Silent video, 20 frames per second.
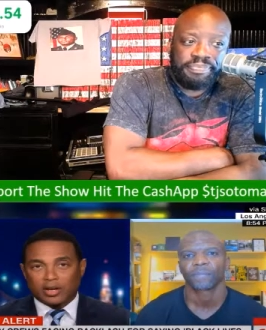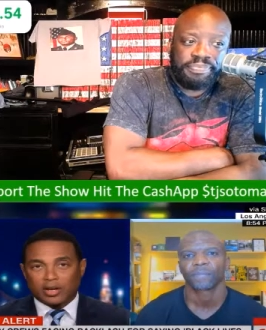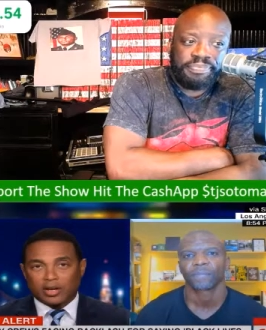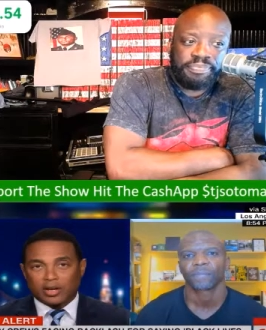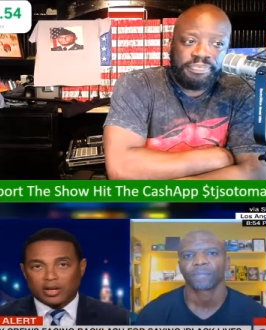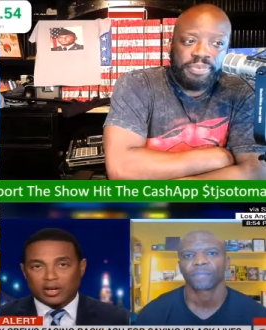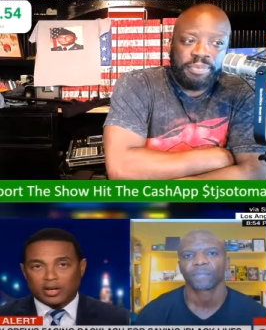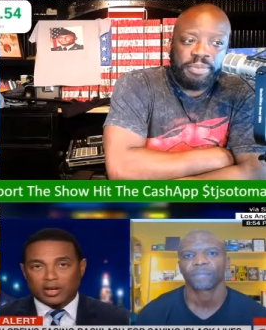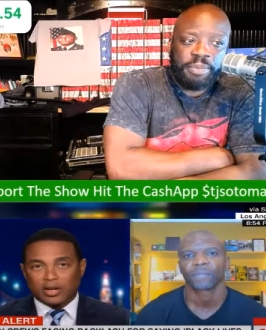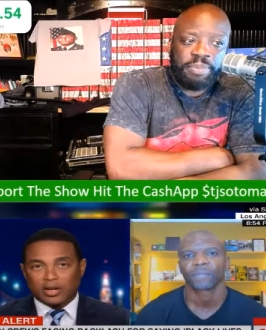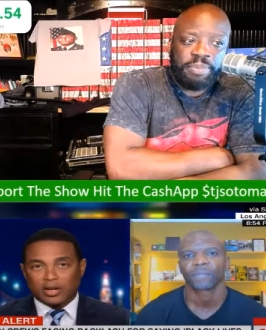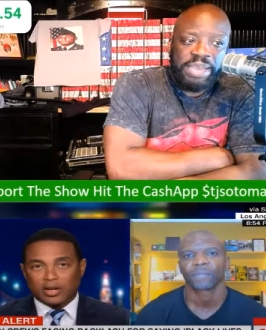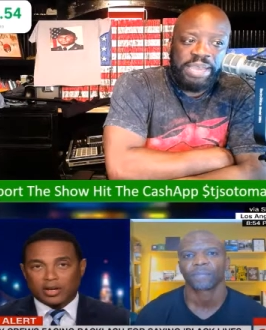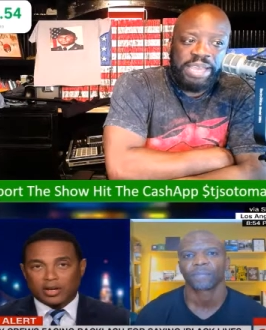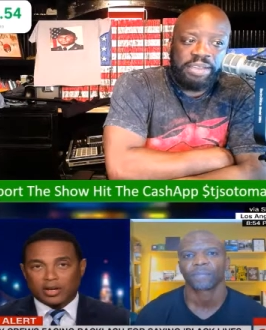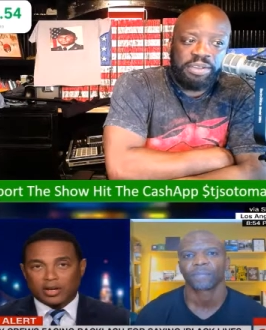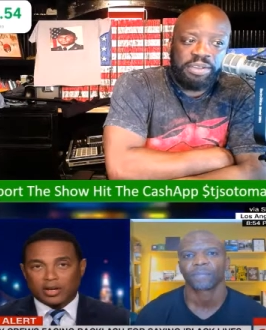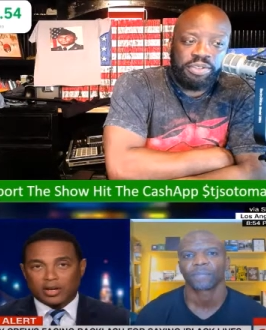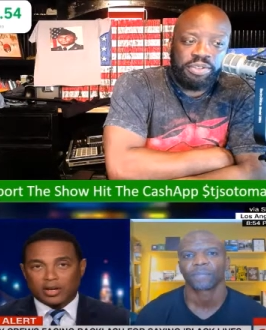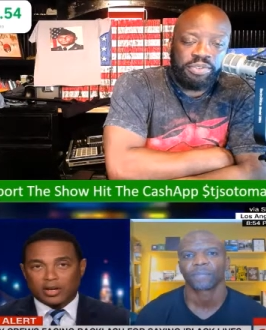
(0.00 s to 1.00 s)
Speaker 1: from the
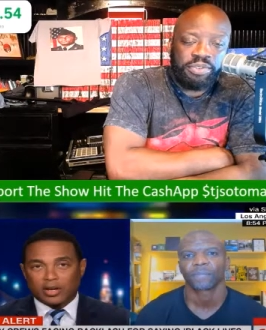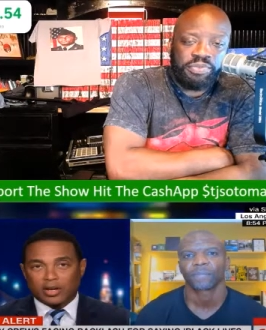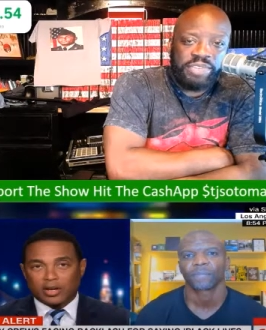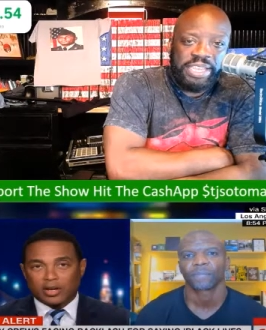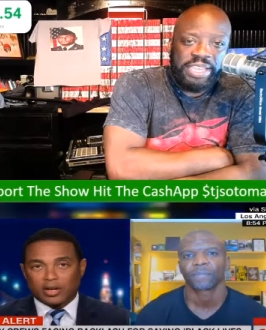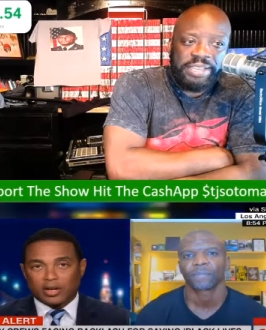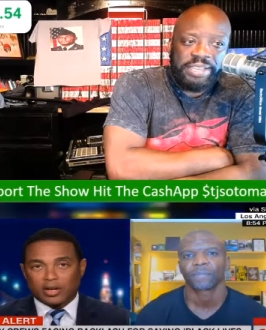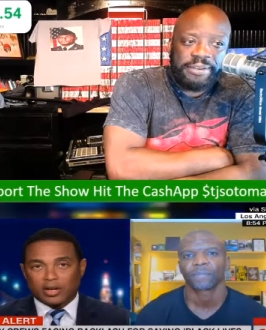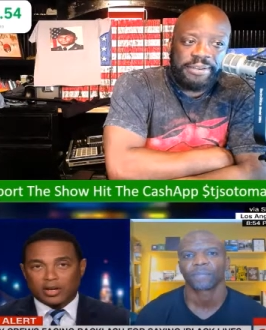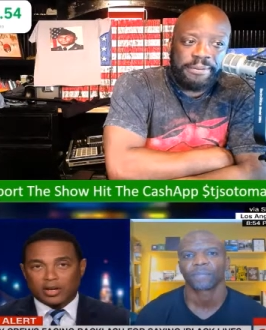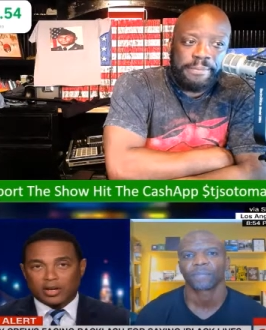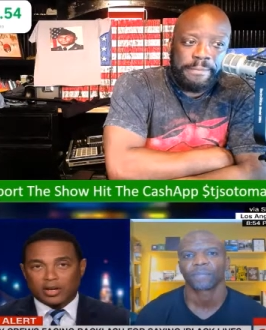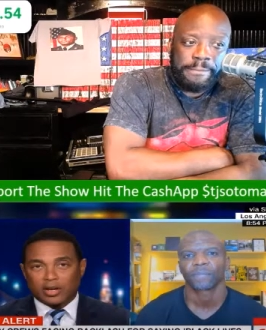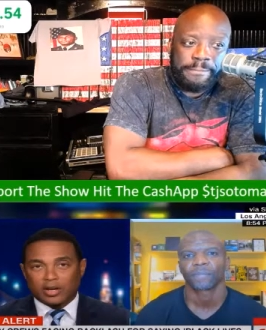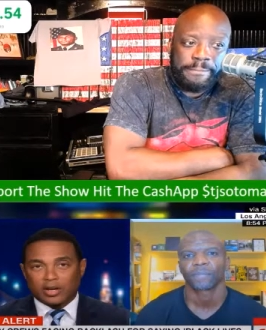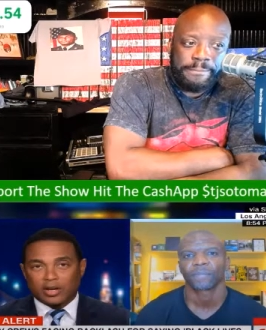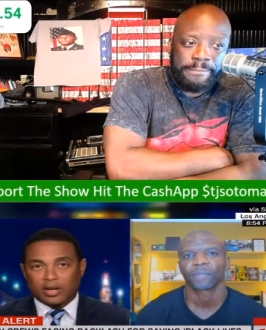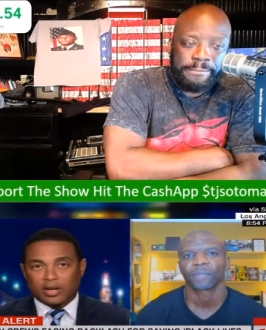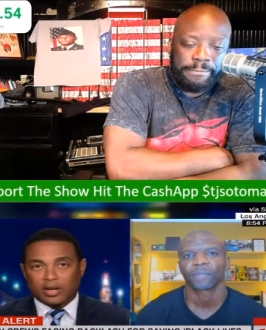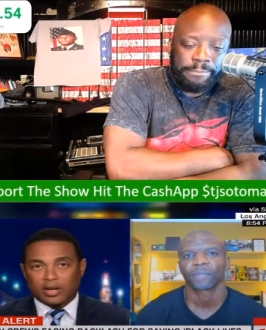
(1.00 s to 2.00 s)
pounding you've taken
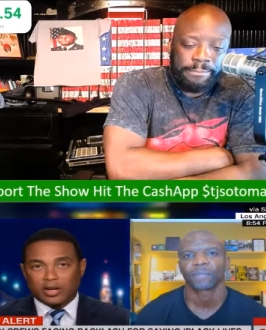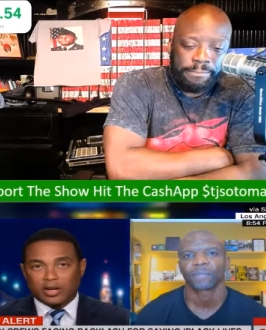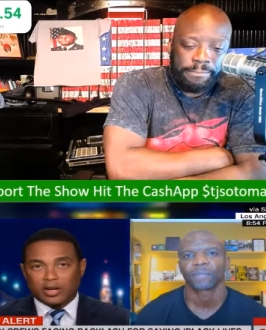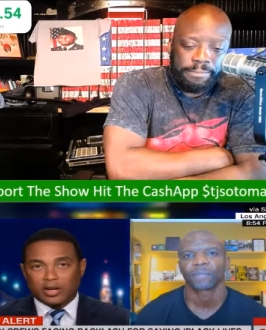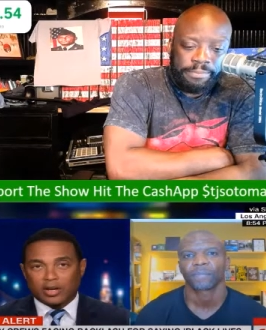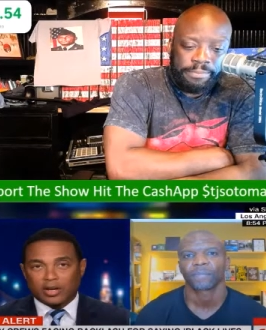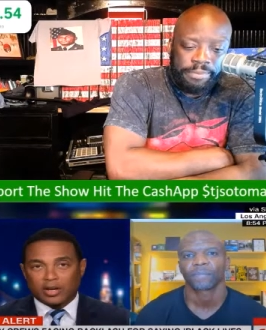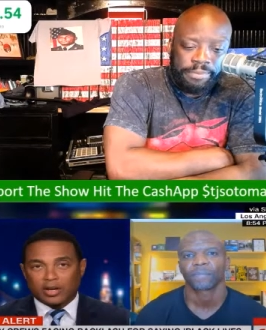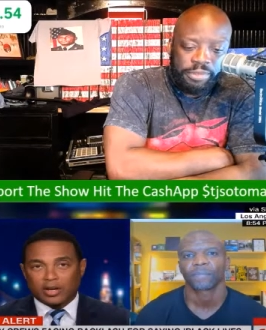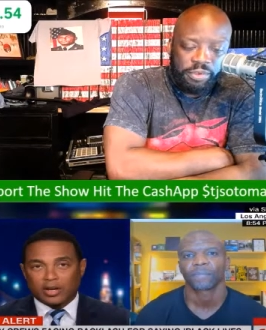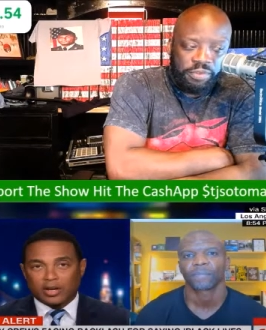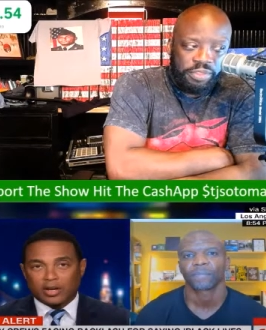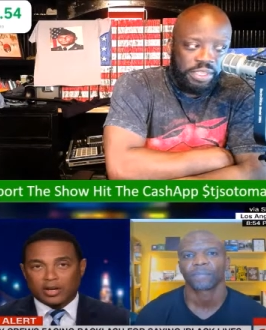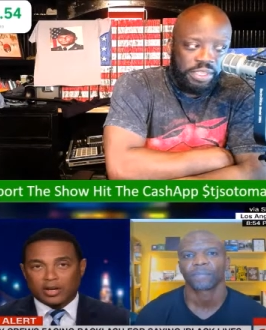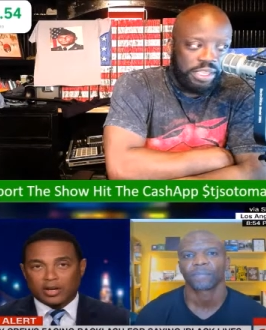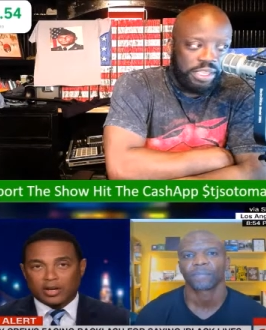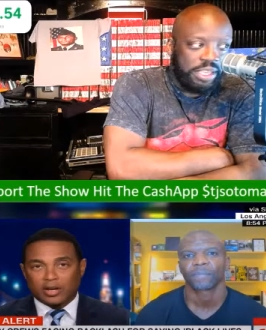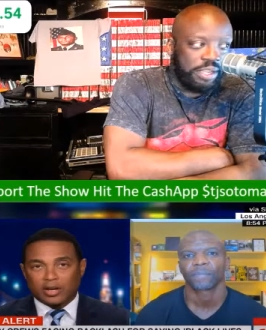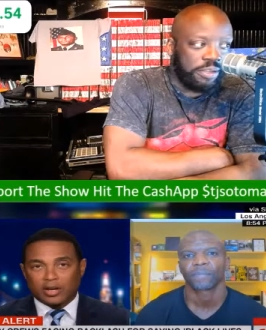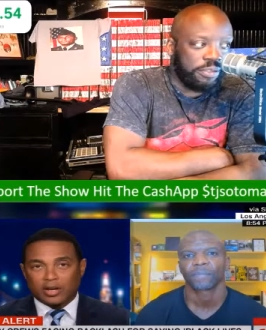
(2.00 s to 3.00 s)
over the
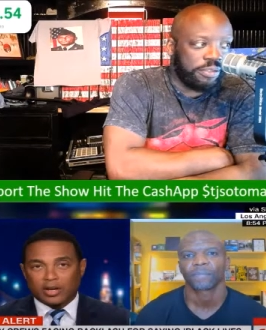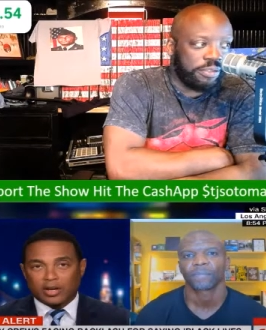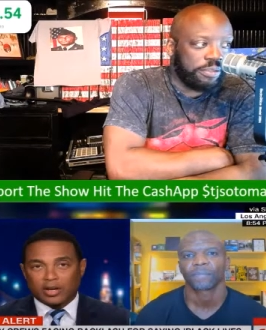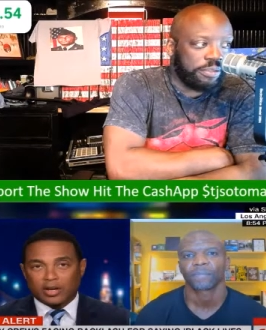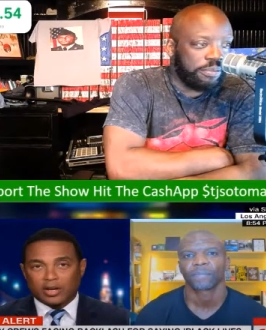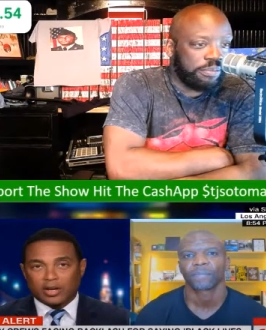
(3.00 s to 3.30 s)
years?